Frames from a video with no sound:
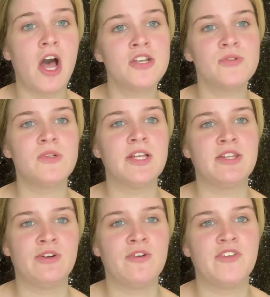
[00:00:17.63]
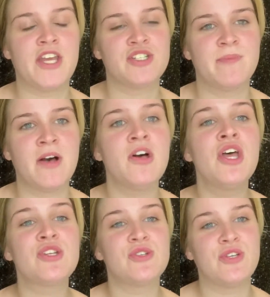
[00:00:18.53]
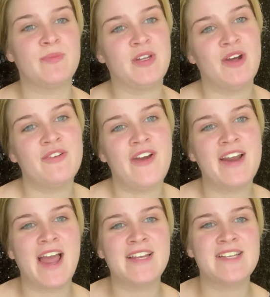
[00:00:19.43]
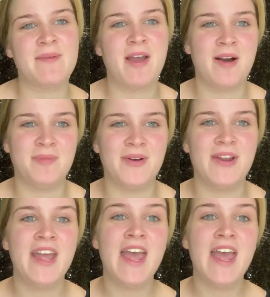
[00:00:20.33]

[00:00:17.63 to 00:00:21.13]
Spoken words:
Also click the notification bell so you can be notified anytime I upload.